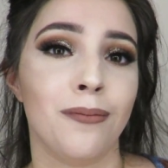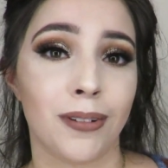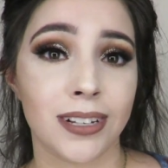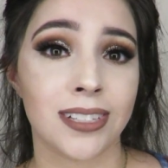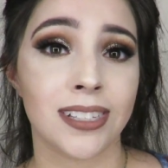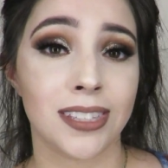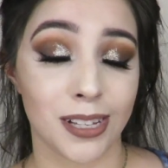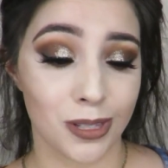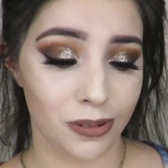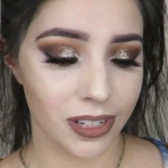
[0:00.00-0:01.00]
versus
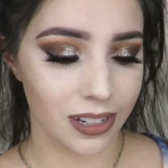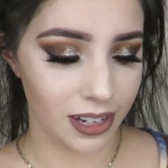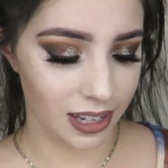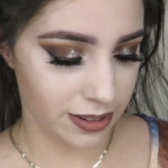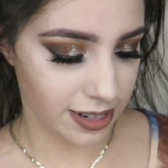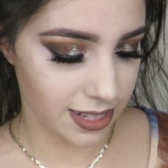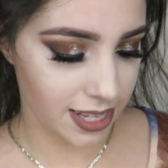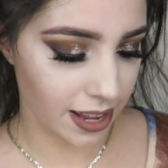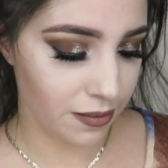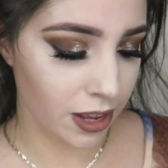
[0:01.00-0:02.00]
this one. So it does
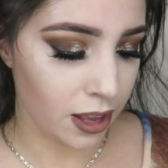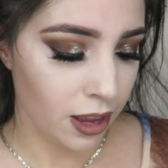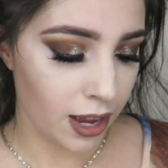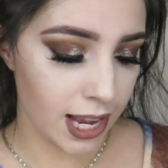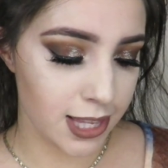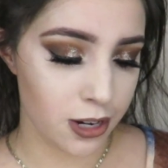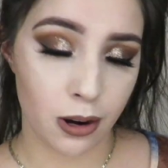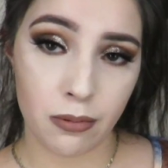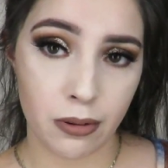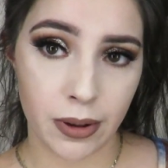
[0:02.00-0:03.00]
have a
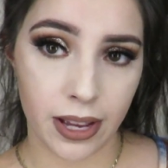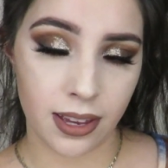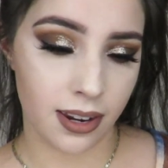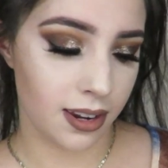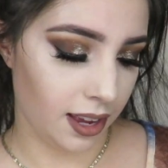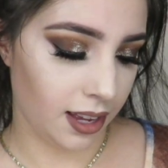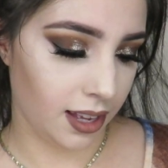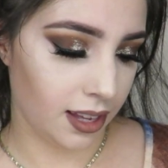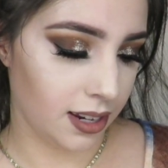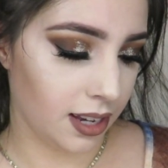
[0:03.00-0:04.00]
turbo button and